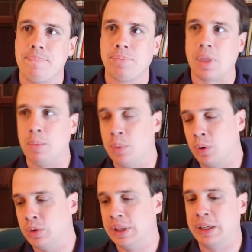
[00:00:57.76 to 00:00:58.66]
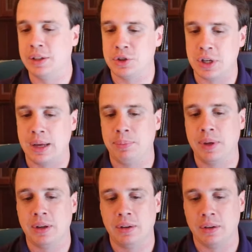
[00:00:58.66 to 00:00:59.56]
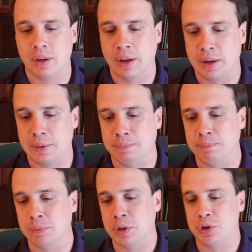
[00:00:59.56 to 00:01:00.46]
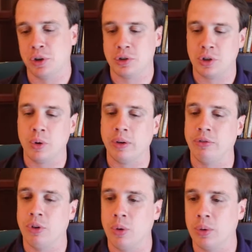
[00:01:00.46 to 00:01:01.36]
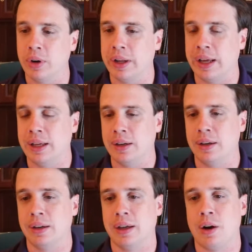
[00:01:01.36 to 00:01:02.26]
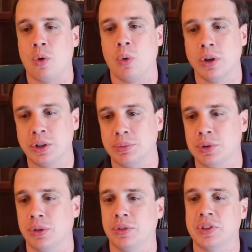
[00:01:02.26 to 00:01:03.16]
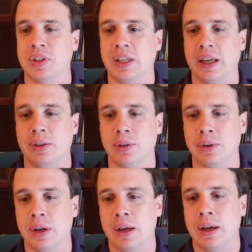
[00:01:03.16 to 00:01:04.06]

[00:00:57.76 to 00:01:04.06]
molding and shaping the church going forward, and our worship service together